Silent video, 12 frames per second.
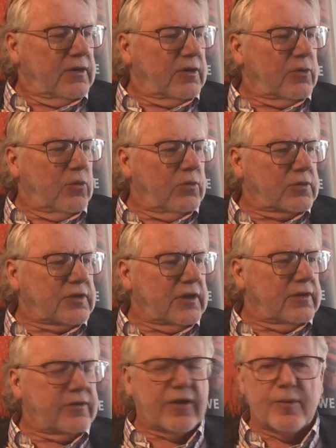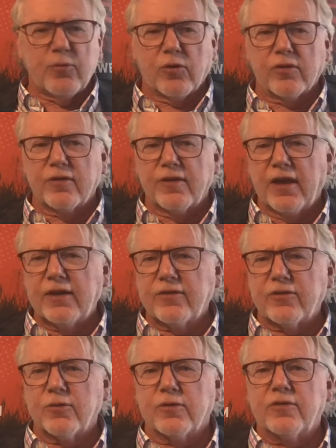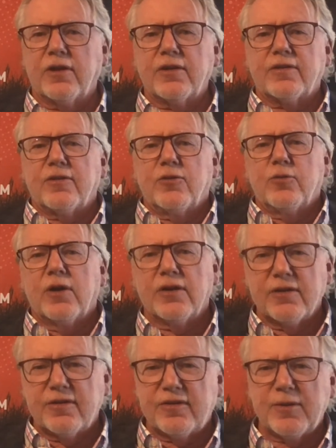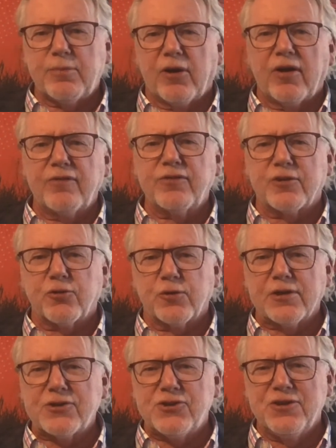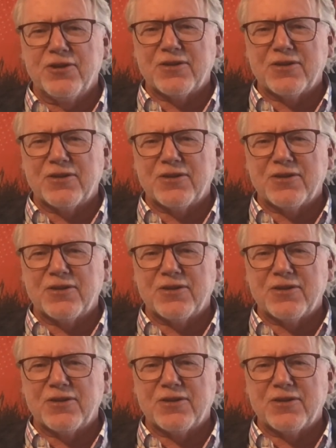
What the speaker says: We won't say more than that so as not to tip off the traditional